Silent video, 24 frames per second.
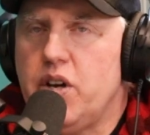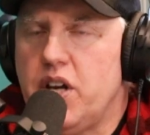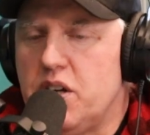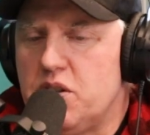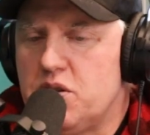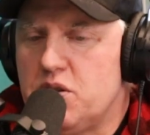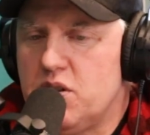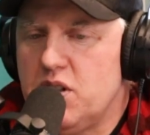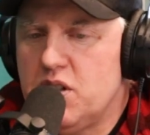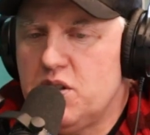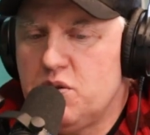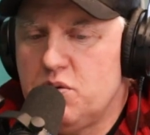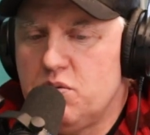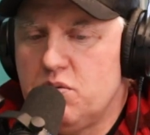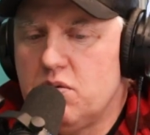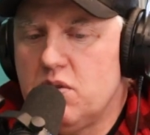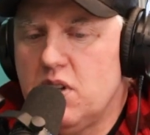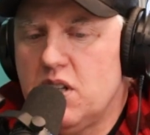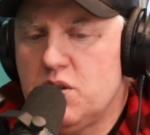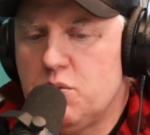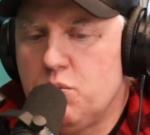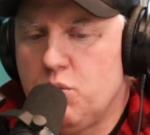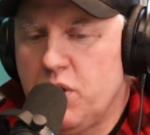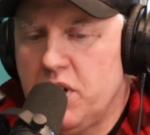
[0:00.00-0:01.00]
so
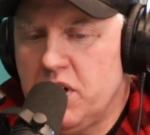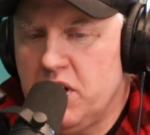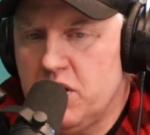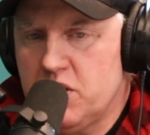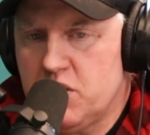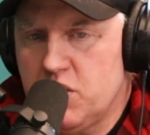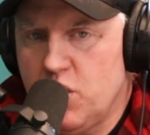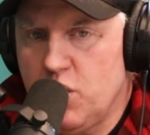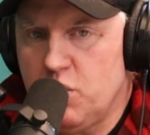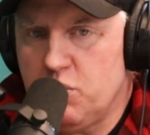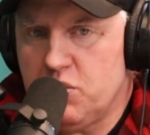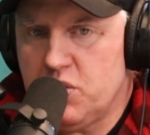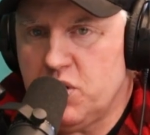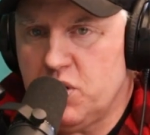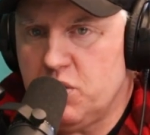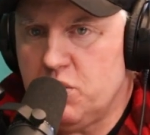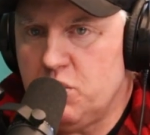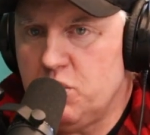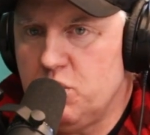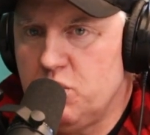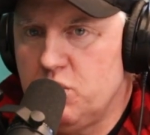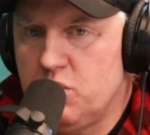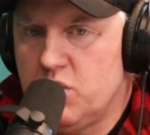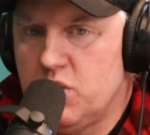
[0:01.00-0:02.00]
let's bring this home
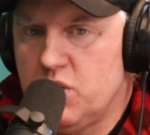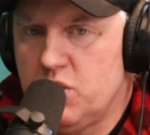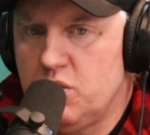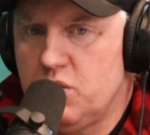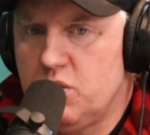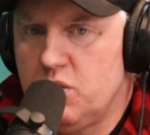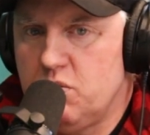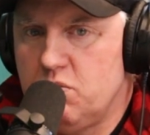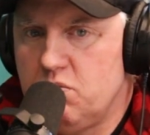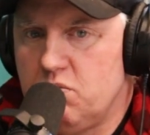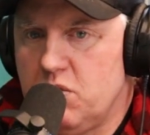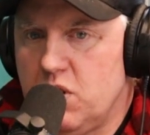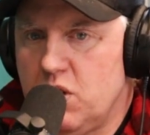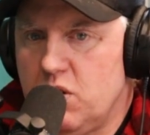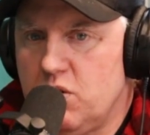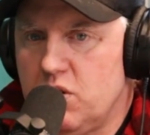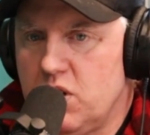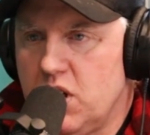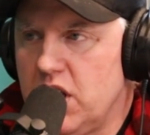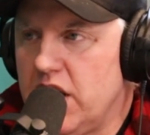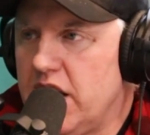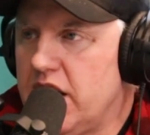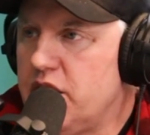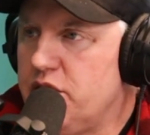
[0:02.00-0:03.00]
to
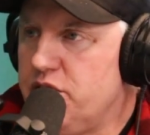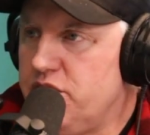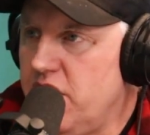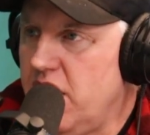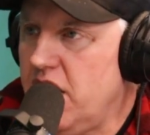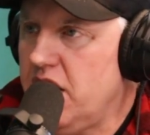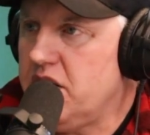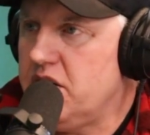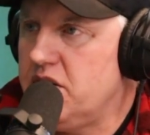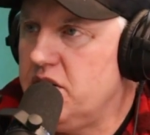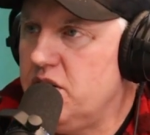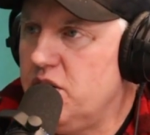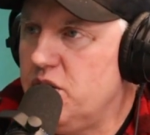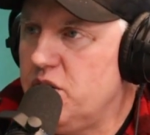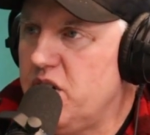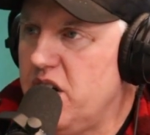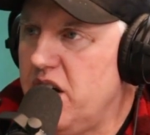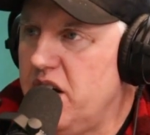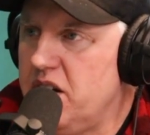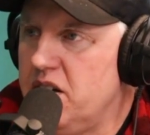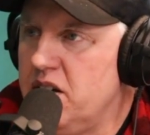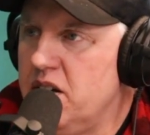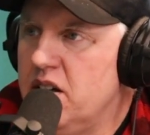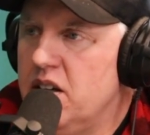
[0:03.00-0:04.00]
the lake effect.
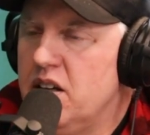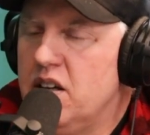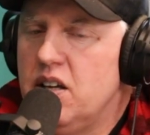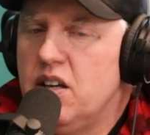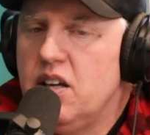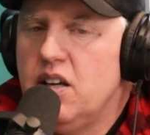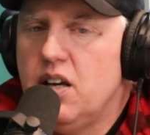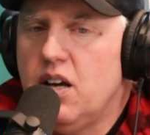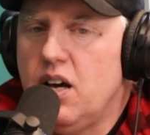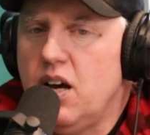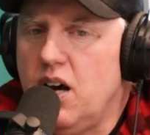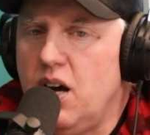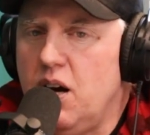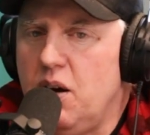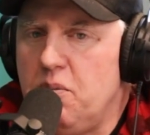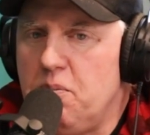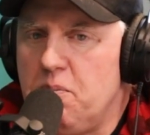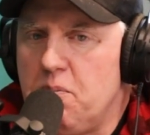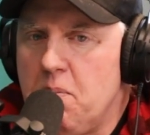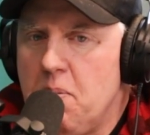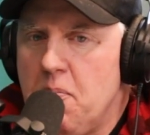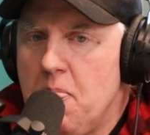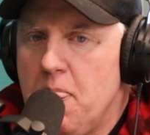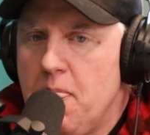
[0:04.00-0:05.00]
Okay,
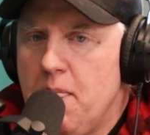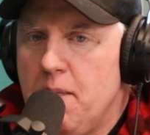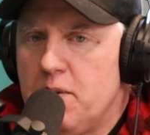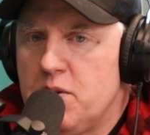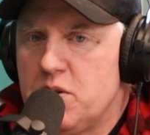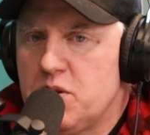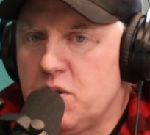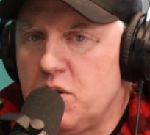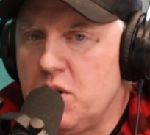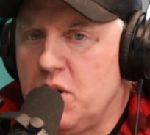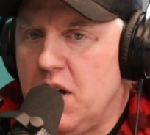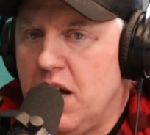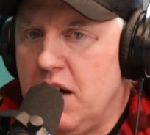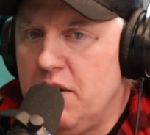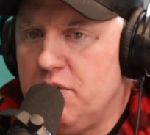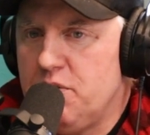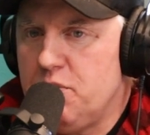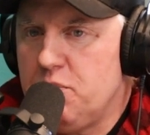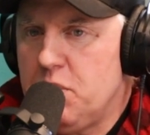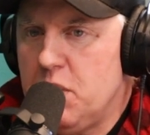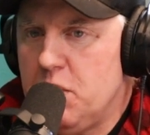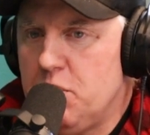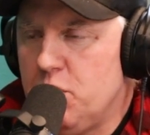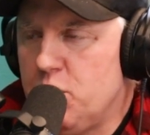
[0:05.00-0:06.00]
so you
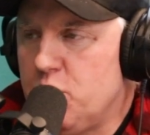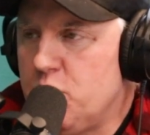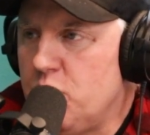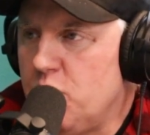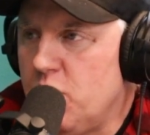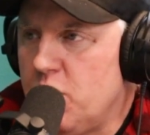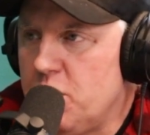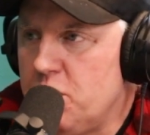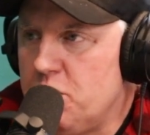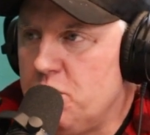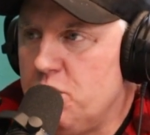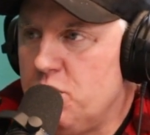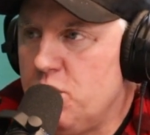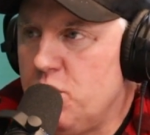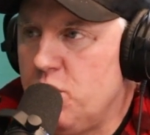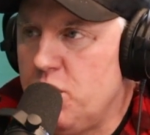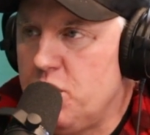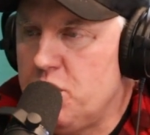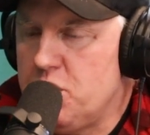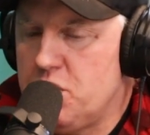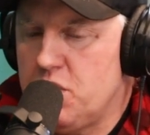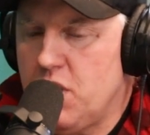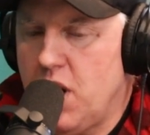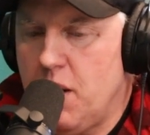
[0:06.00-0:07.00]
have people who are
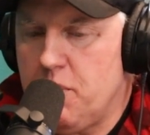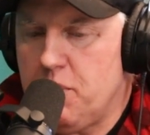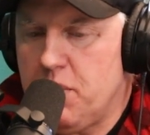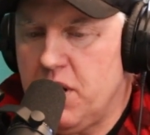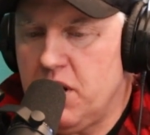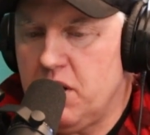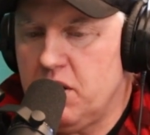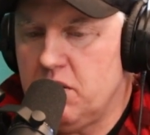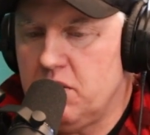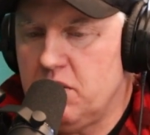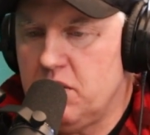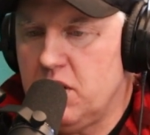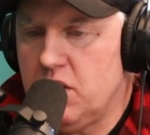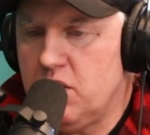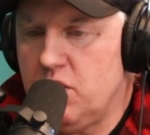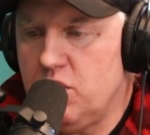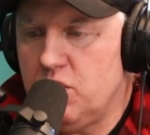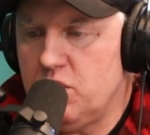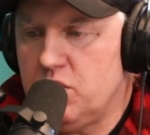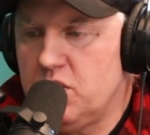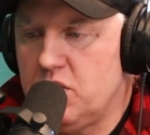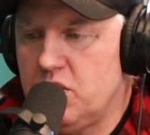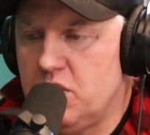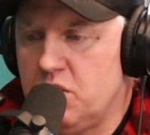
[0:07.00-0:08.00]
shopping,
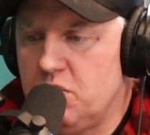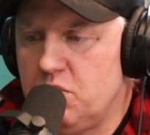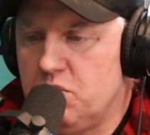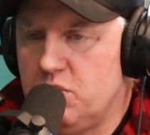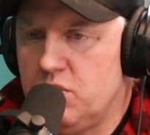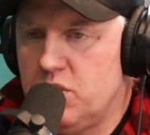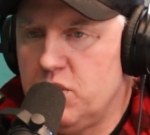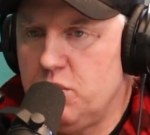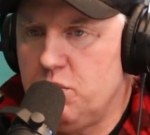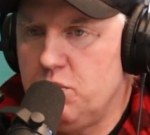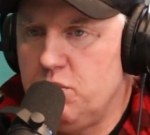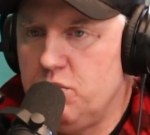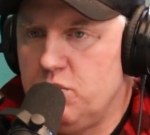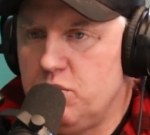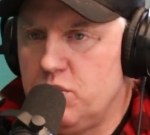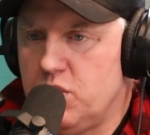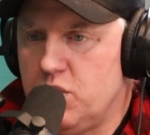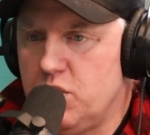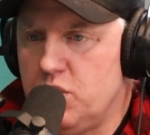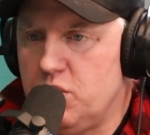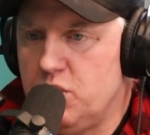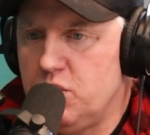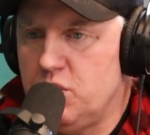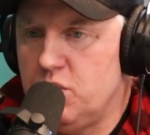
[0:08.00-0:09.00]

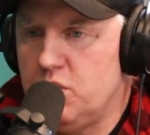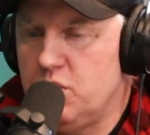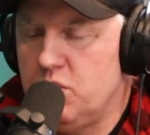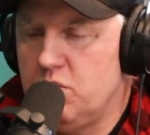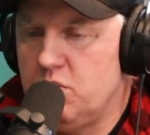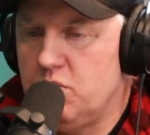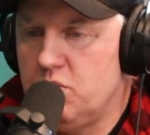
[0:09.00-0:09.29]
to